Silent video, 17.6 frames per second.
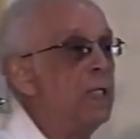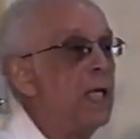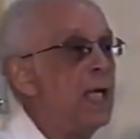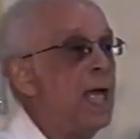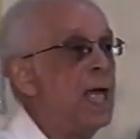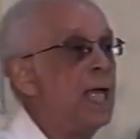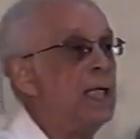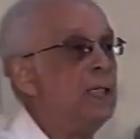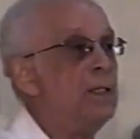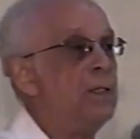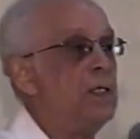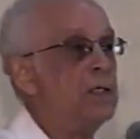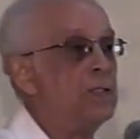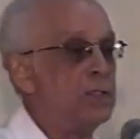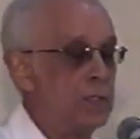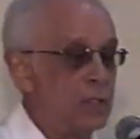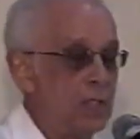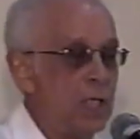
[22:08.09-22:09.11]
behind
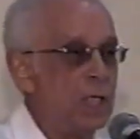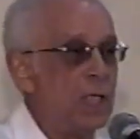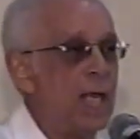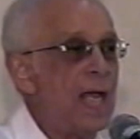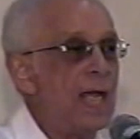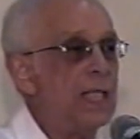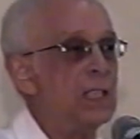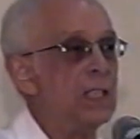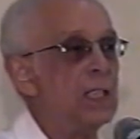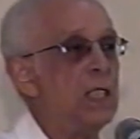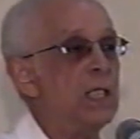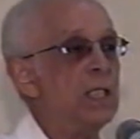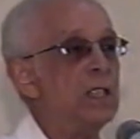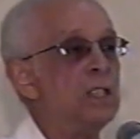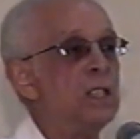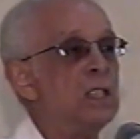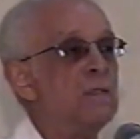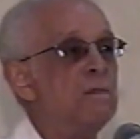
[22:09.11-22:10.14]
this there lies a
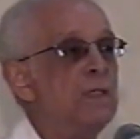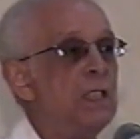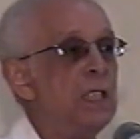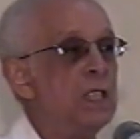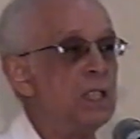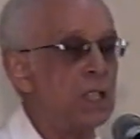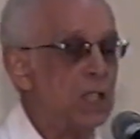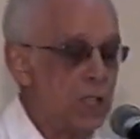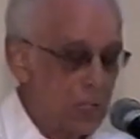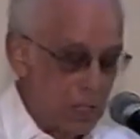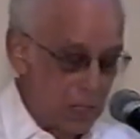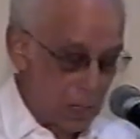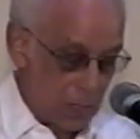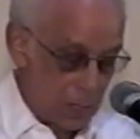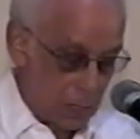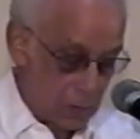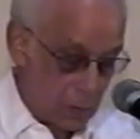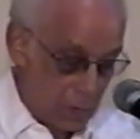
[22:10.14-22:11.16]

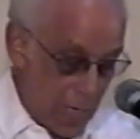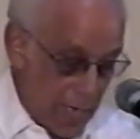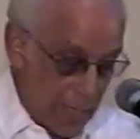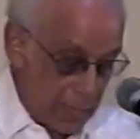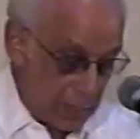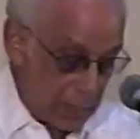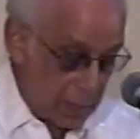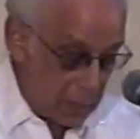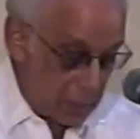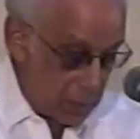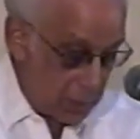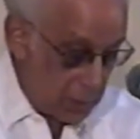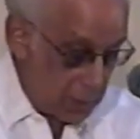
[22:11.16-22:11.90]
civilizational crisis,